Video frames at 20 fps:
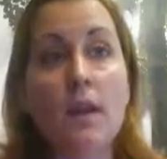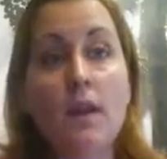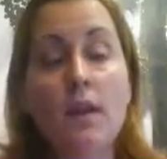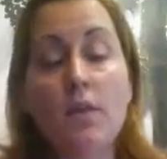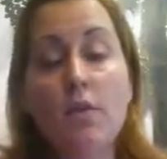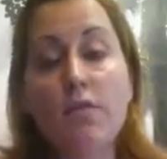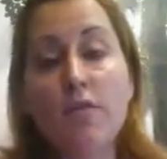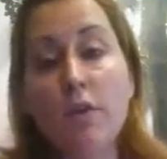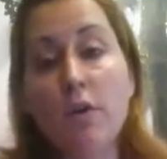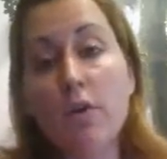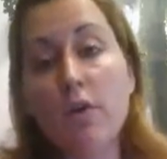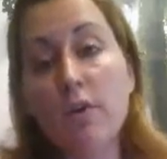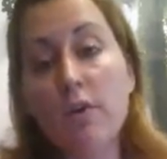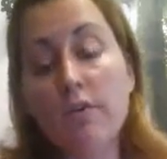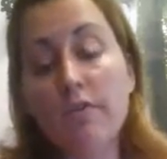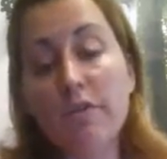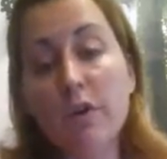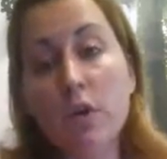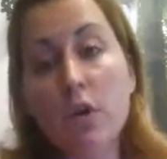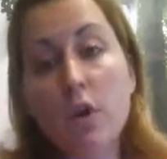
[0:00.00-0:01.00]

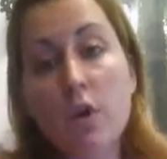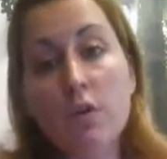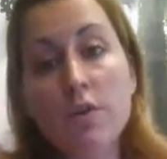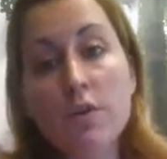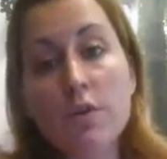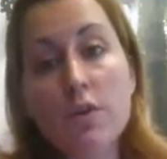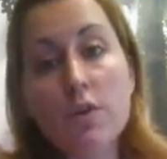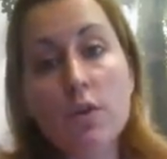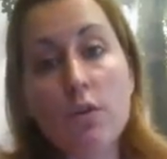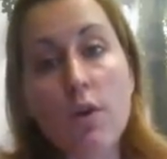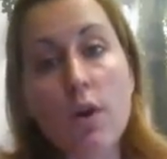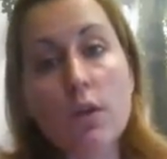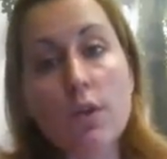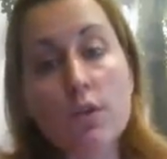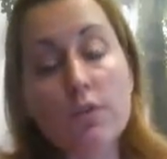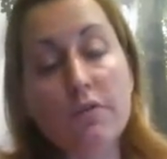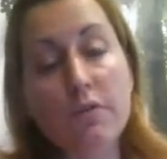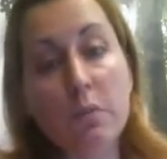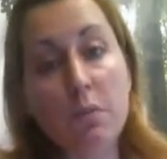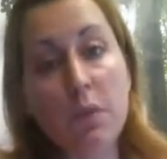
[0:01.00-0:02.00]
the closer you are
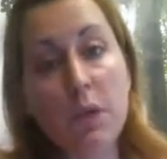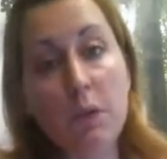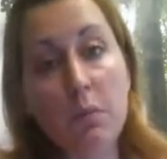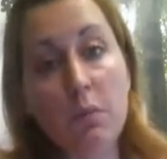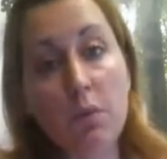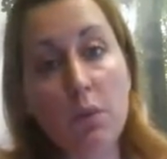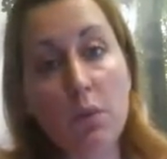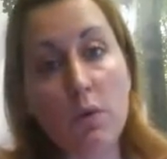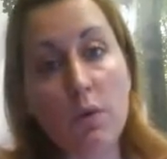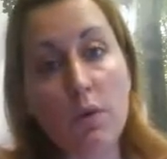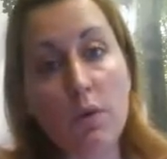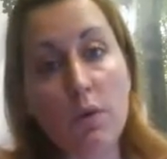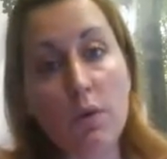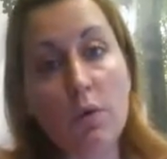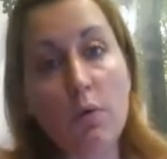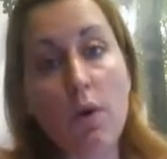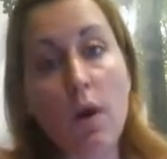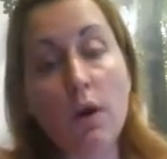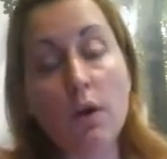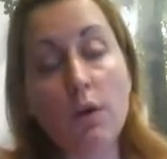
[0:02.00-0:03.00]
to the people
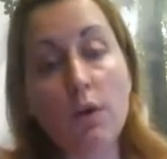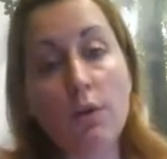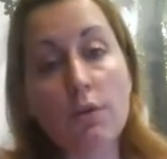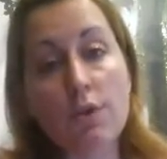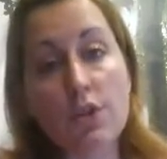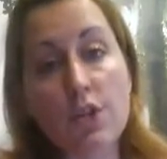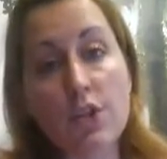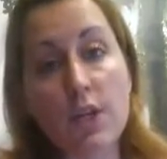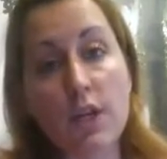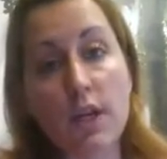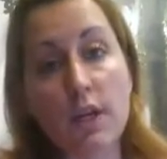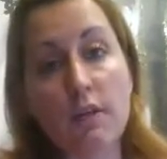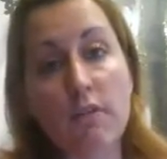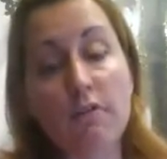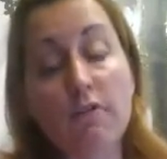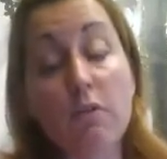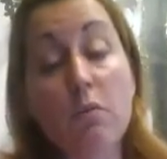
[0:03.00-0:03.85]
you are coaching,